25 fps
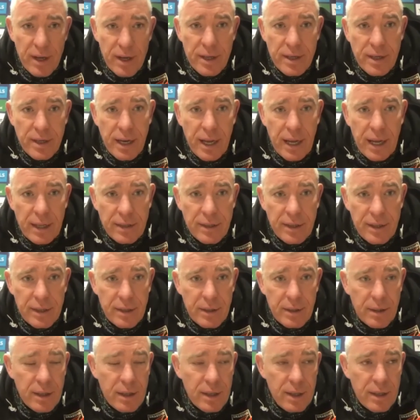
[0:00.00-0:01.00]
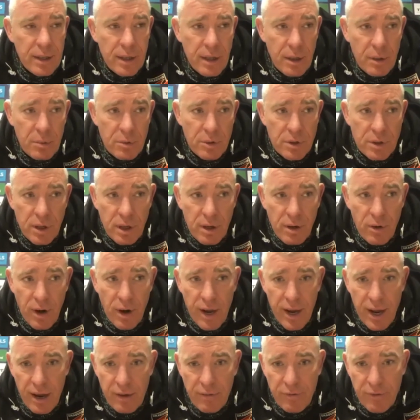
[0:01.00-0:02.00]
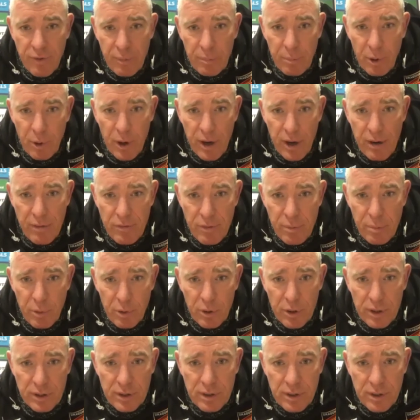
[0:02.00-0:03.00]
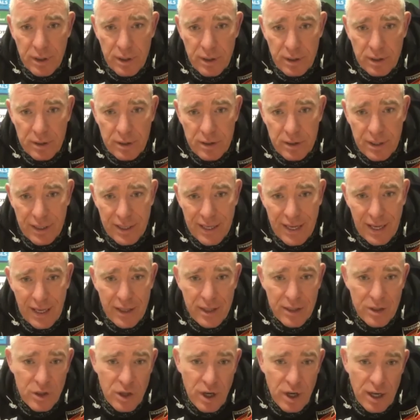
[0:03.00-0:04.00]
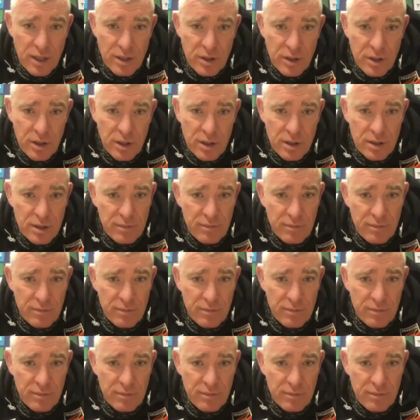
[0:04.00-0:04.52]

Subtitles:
And it, you know, it was a great effort by everybody to get the changes,